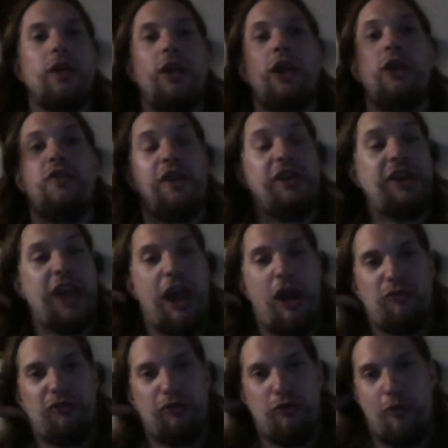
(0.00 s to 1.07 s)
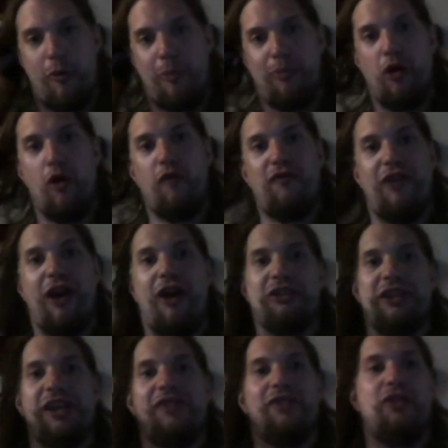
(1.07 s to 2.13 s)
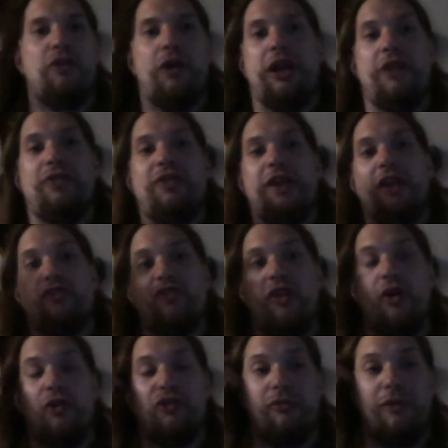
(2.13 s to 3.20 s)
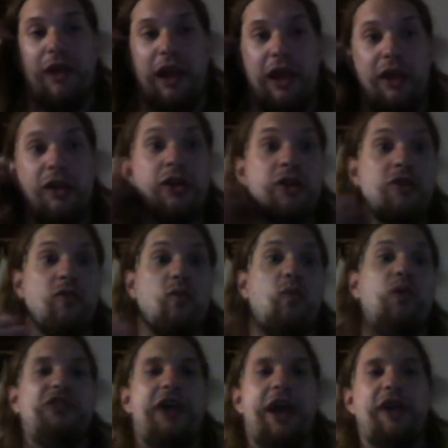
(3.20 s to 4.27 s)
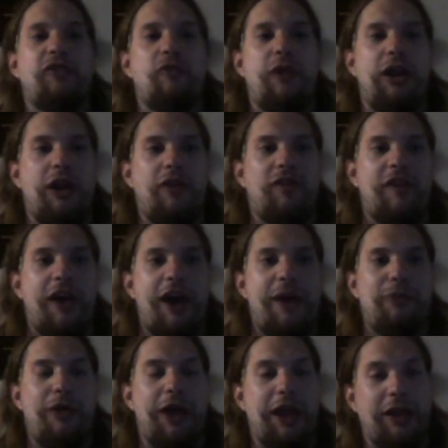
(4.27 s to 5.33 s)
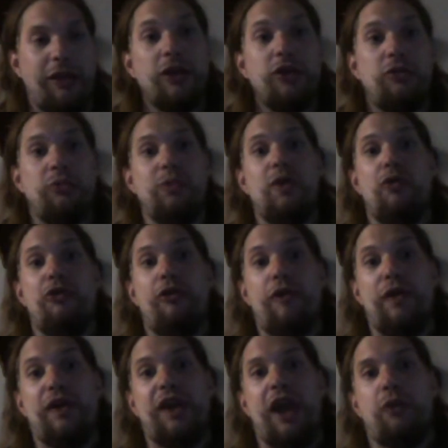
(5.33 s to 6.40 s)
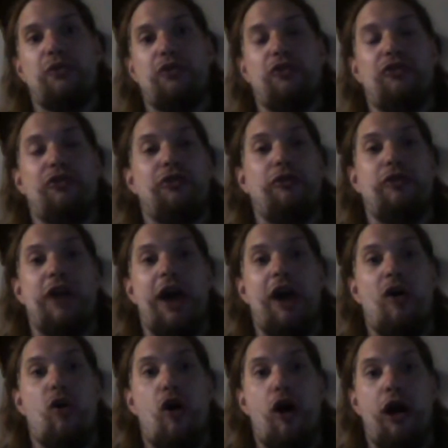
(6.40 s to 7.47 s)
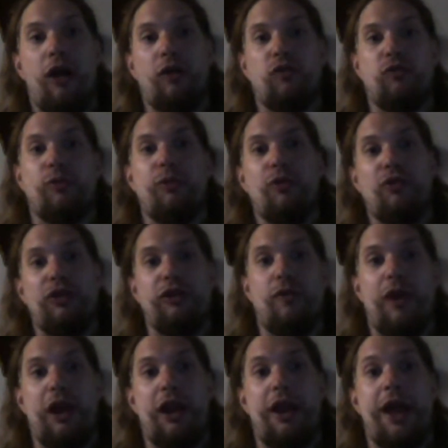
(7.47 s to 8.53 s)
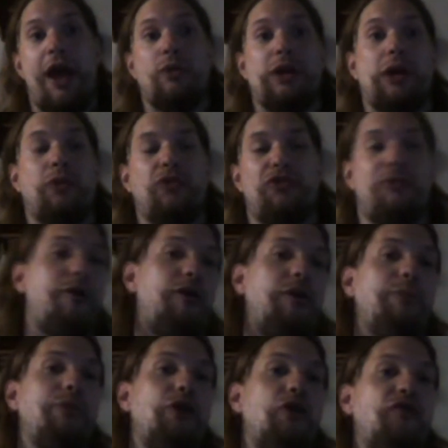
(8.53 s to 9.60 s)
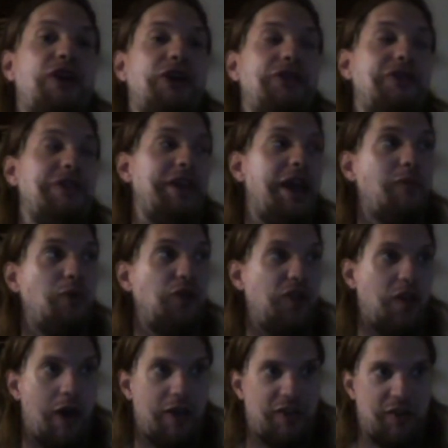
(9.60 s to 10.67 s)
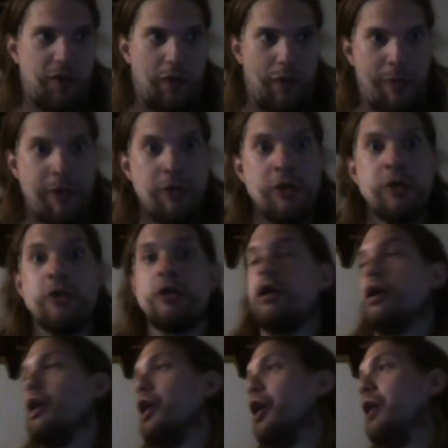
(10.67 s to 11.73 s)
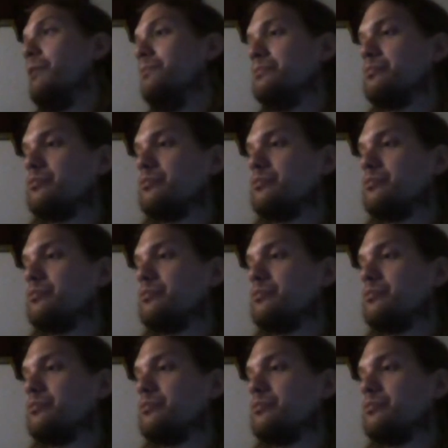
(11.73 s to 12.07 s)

his encounter with Blofeld, even though I didn't think Charles Gray was that great, and on top, like their encounters and their dialogues were really great. How he outsmarted Blofeld in the end was awesome. The